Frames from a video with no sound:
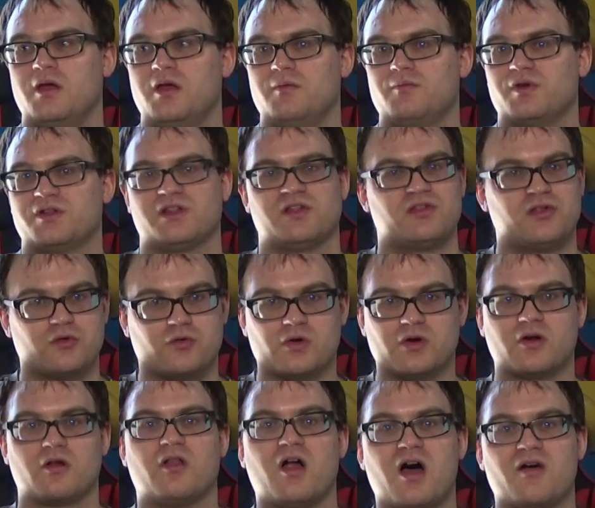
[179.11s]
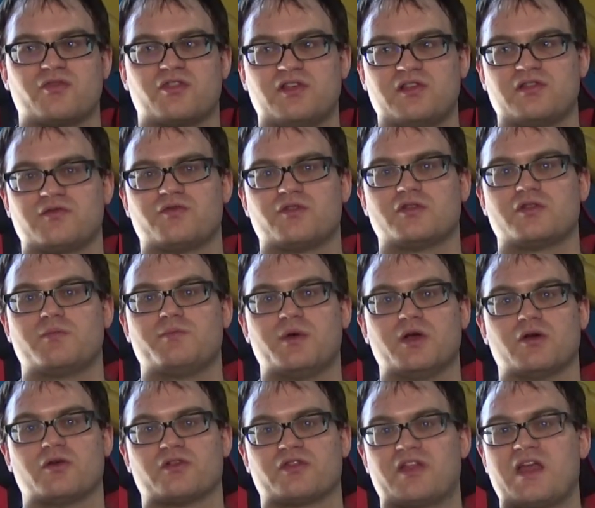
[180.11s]
But this is a critical offseason for the
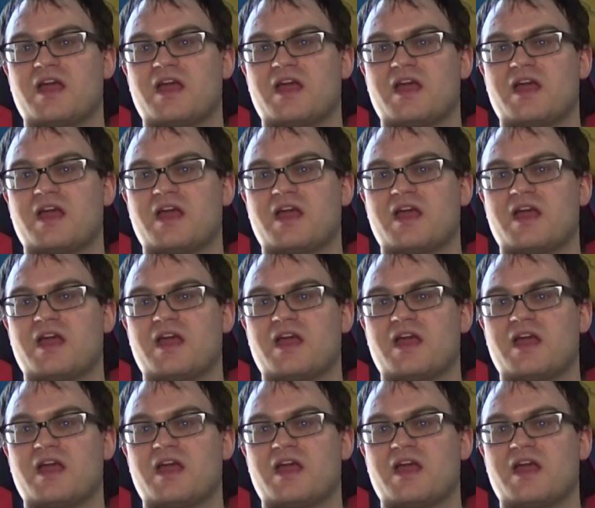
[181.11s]
Bills.